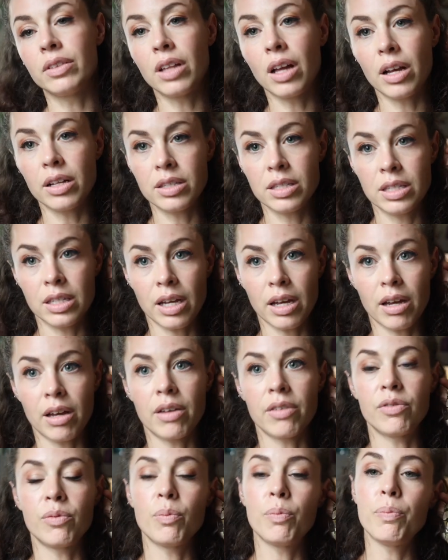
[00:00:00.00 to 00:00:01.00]
lots
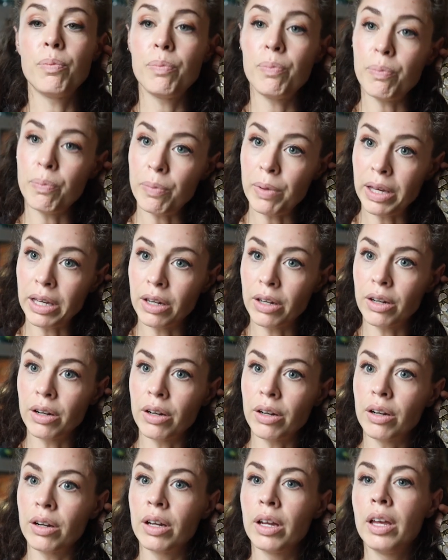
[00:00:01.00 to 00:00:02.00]
of
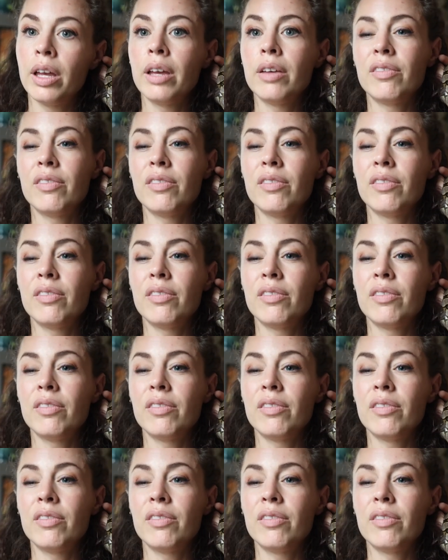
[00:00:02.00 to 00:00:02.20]
bigger,